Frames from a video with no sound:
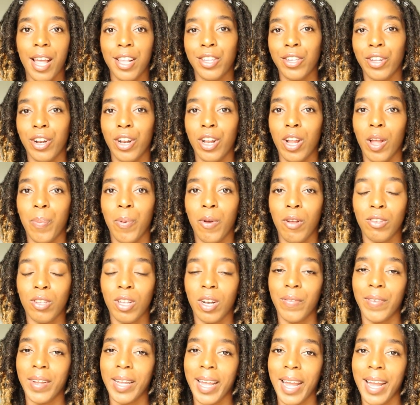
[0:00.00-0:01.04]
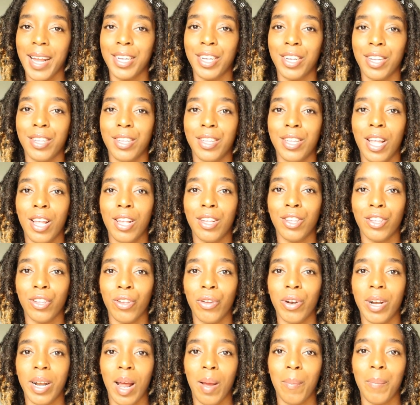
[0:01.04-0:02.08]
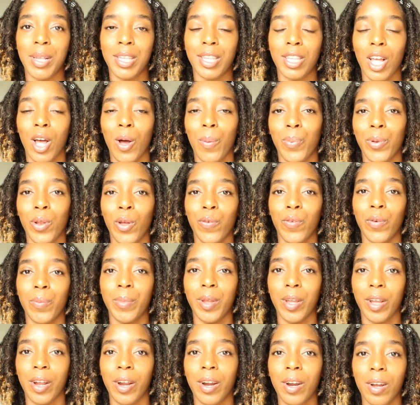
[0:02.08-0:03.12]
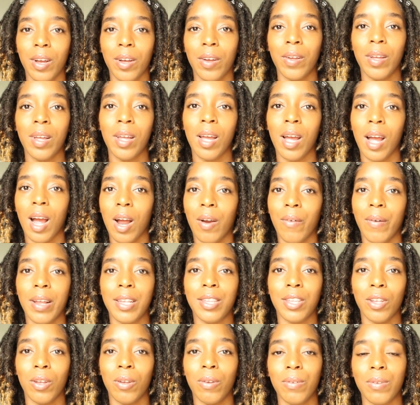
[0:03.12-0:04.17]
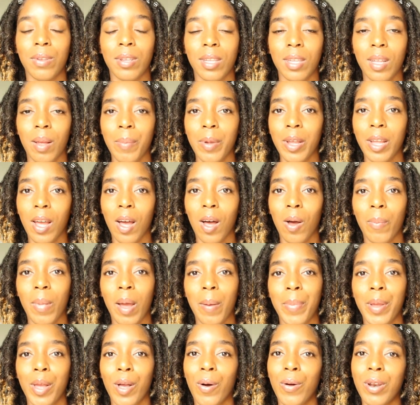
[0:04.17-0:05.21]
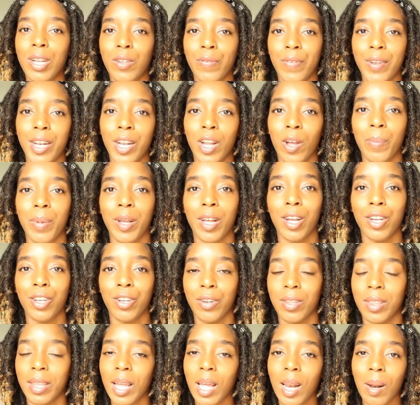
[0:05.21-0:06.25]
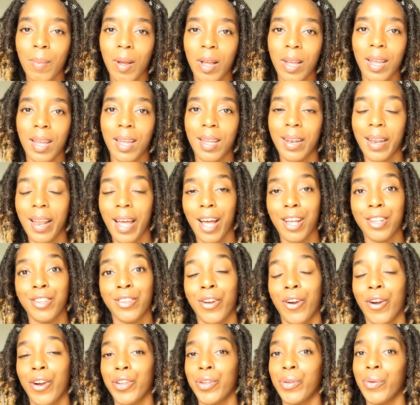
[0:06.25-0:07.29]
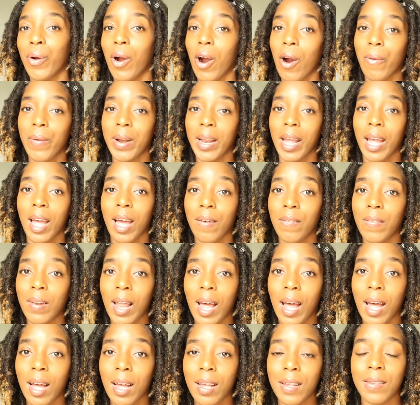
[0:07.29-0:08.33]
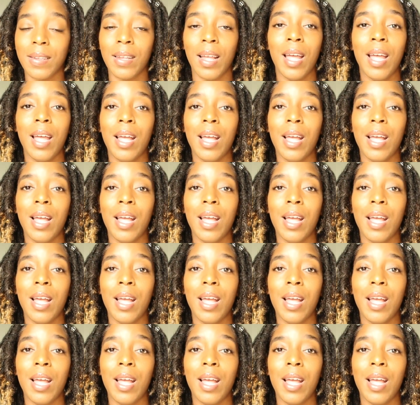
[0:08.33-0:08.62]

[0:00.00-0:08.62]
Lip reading: And turn on your post notifications so you do not miss the upload from your girl. Alright, so some of y'all might be on this video because you're thinking about getting locks or you already have locks.